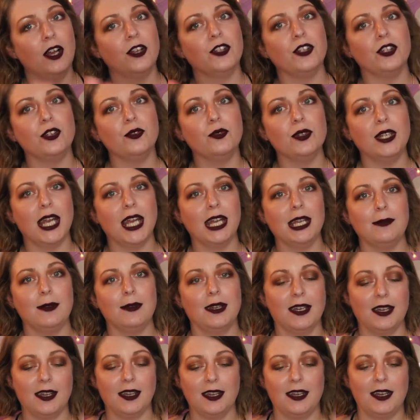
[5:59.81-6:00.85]
you name
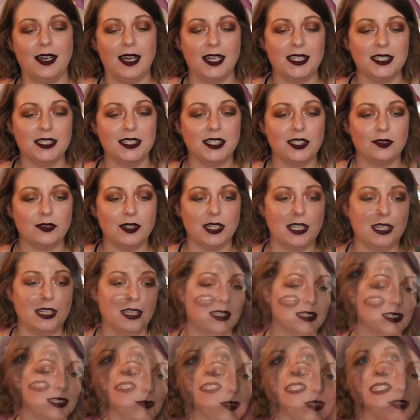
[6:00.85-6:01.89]
it, and I do it
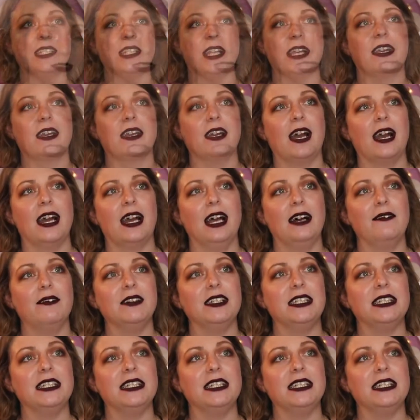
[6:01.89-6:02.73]
as well. Like, I have a